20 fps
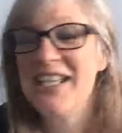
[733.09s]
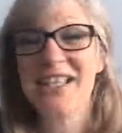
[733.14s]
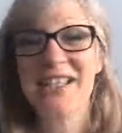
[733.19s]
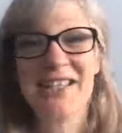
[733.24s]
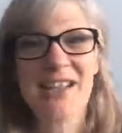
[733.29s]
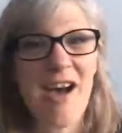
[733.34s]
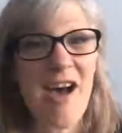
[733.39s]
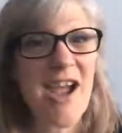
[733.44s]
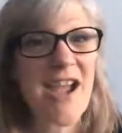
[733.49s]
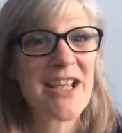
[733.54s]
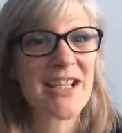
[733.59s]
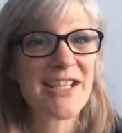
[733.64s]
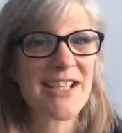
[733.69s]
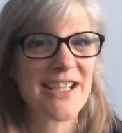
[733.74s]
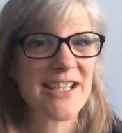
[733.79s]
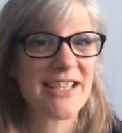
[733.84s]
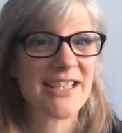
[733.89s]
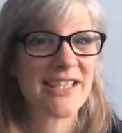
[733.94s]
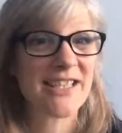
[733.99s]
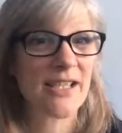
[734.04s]

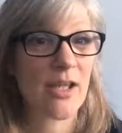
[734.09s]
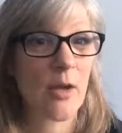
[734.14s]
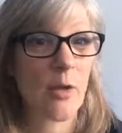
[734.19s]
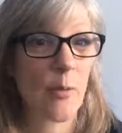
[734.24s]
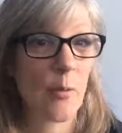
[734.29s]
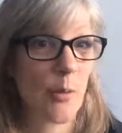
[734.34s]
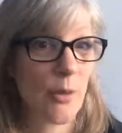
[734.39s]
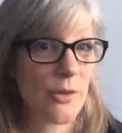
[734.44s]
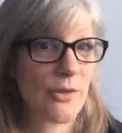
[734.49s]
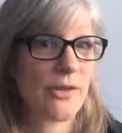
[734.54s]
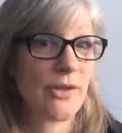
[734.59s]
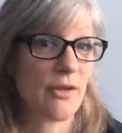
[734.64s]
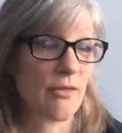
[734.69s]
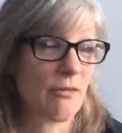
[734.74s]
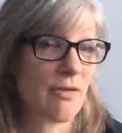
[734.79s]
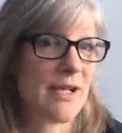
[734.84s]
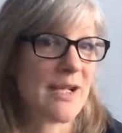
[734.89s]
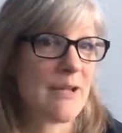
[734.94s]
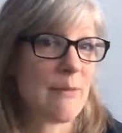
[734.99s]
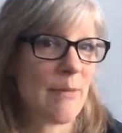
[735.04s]
Tiredness was a
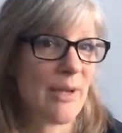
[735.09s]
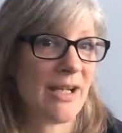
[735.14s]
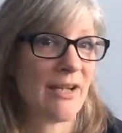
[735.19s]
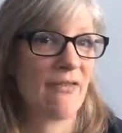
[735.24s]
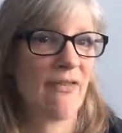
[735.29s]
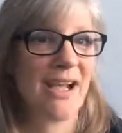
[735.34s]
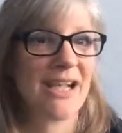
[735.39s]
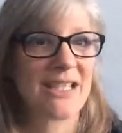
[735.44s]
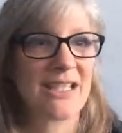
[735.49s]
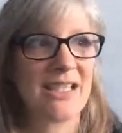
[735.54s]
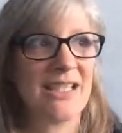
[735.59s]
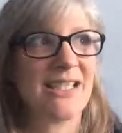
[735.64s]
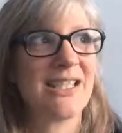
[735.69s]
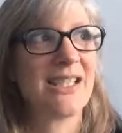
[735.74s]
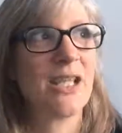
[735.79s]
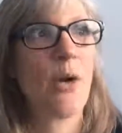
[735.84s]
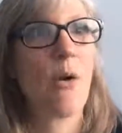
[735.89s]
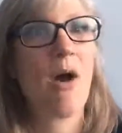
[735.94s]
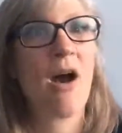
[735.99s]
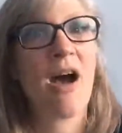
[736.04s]
really big factor.
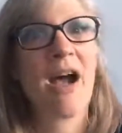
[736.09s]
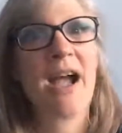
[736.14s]
So